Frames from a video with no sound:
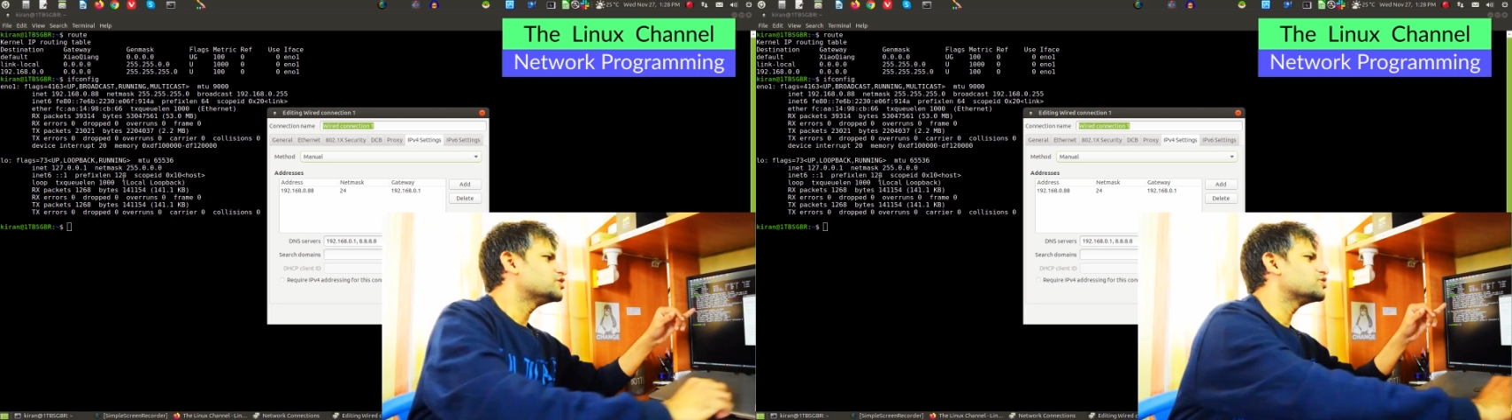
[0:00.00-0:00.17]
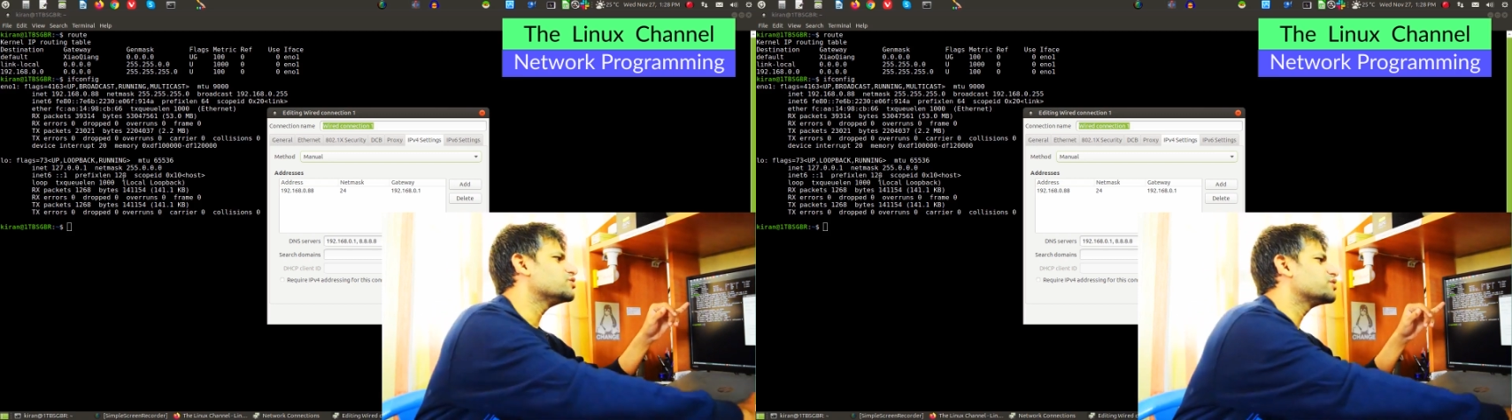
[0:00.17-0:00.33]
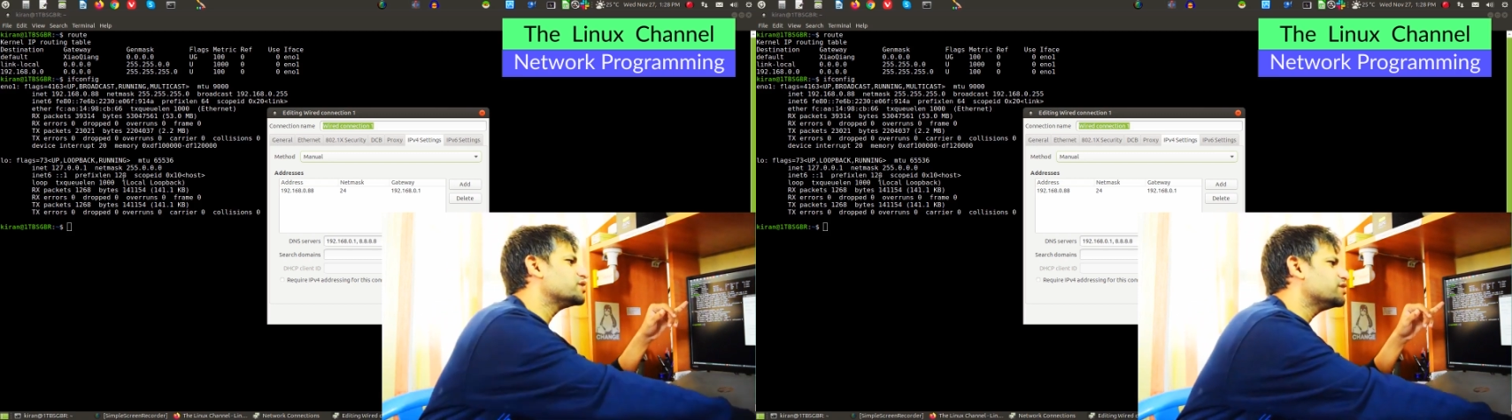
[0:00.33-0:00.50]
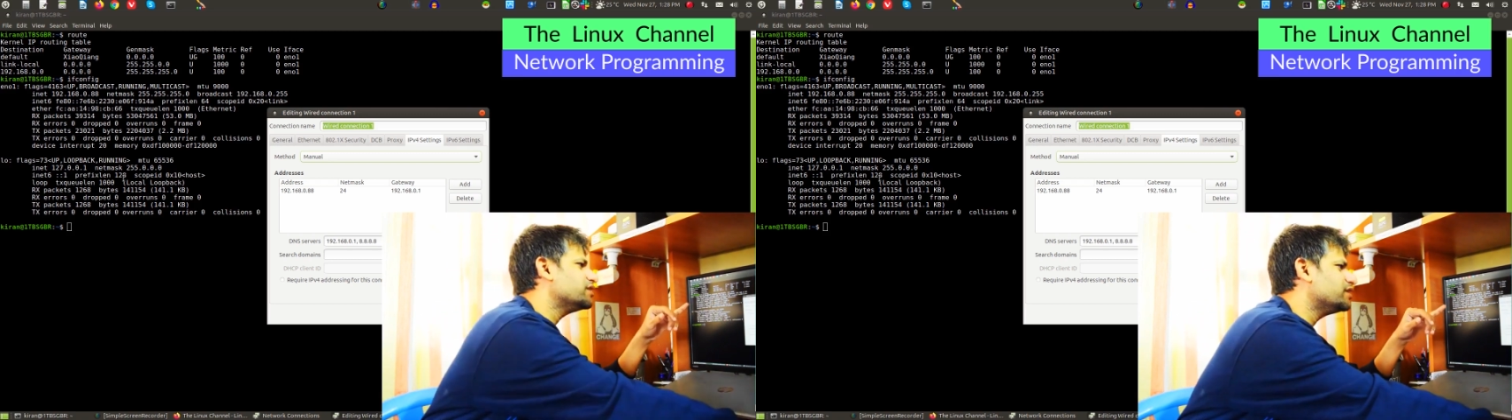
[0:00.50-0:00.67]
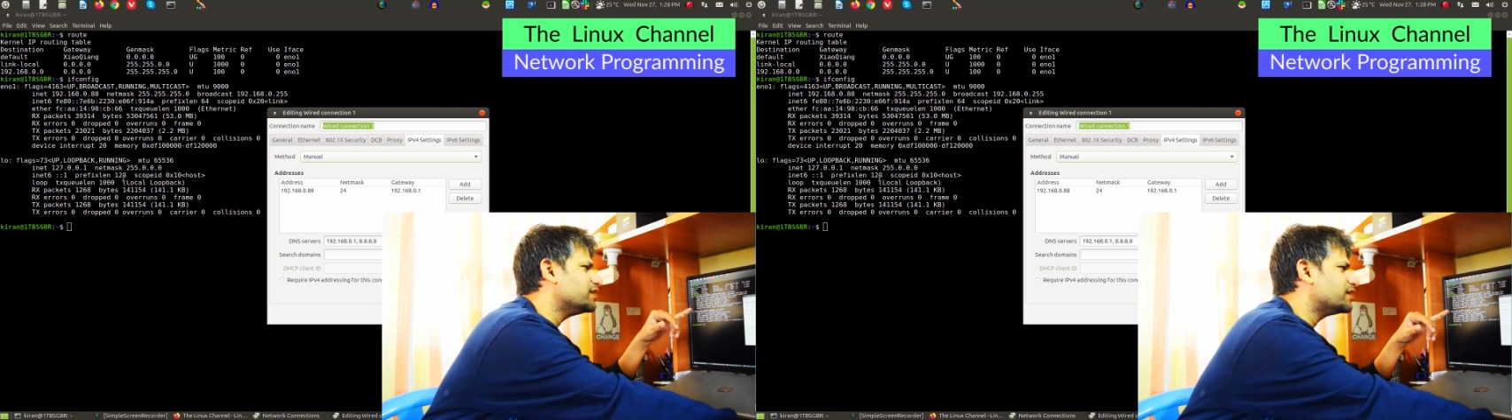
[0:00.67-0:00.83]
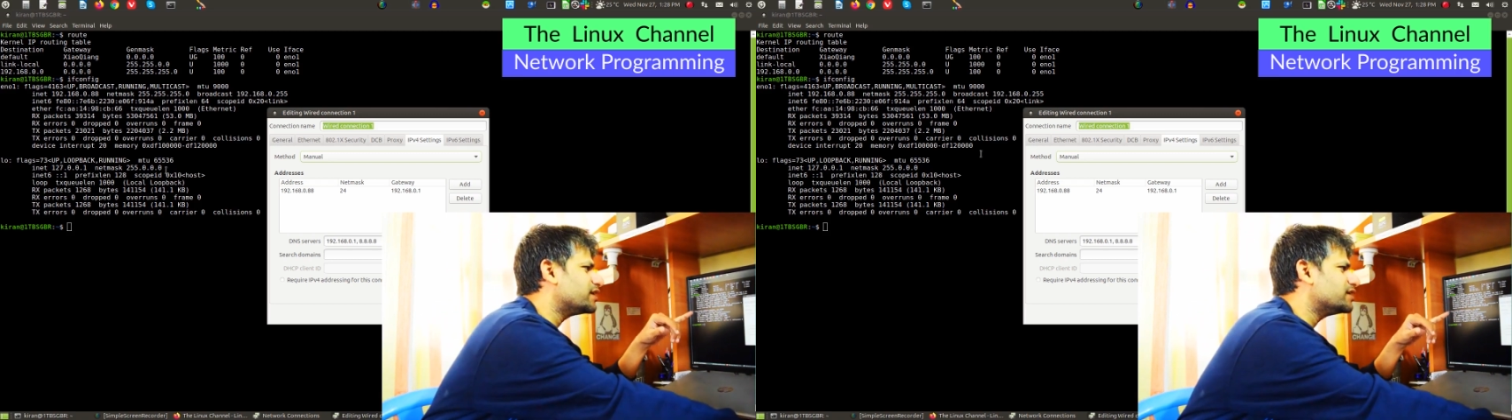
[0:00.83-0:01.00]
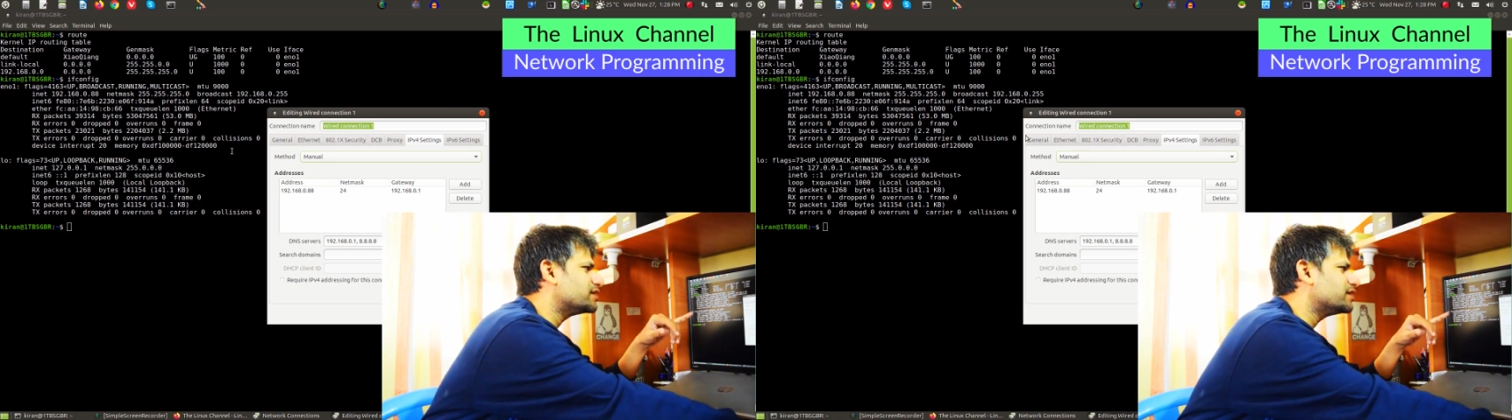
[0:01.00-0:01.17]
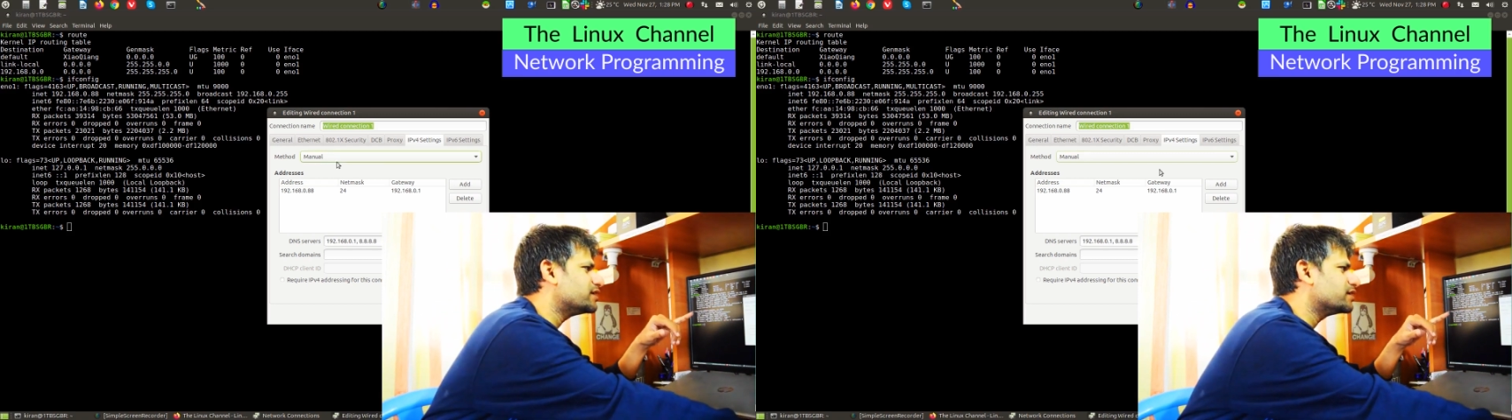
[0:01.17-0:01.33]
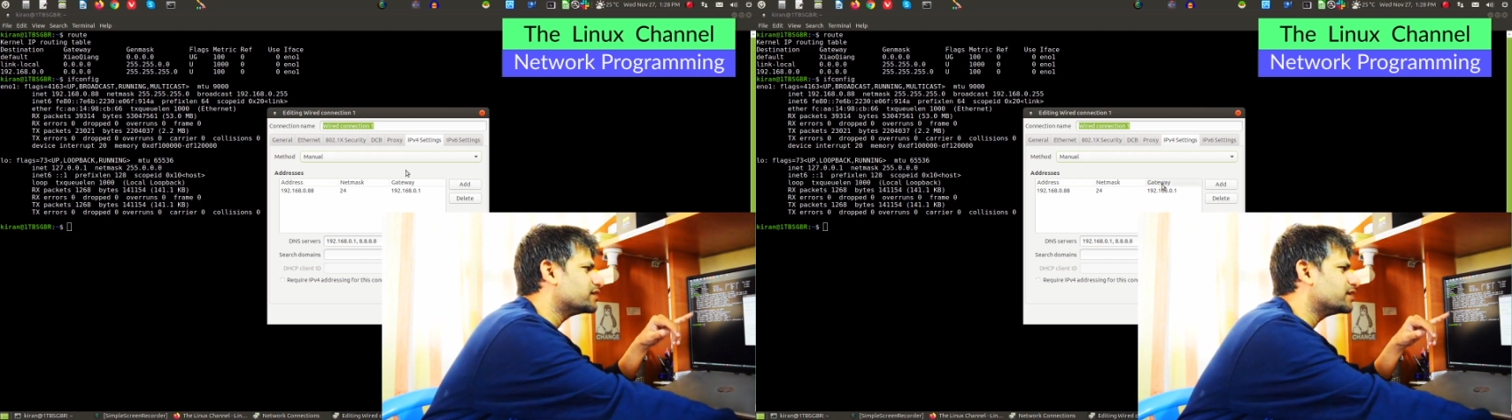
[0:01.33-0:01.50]
So you can see here I
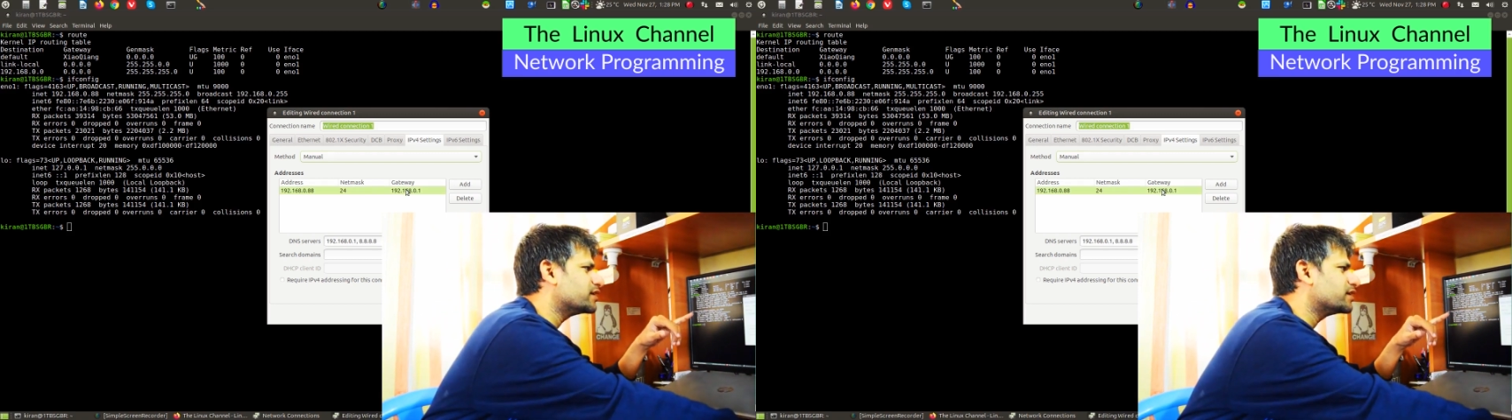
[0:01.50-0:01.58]
set uh,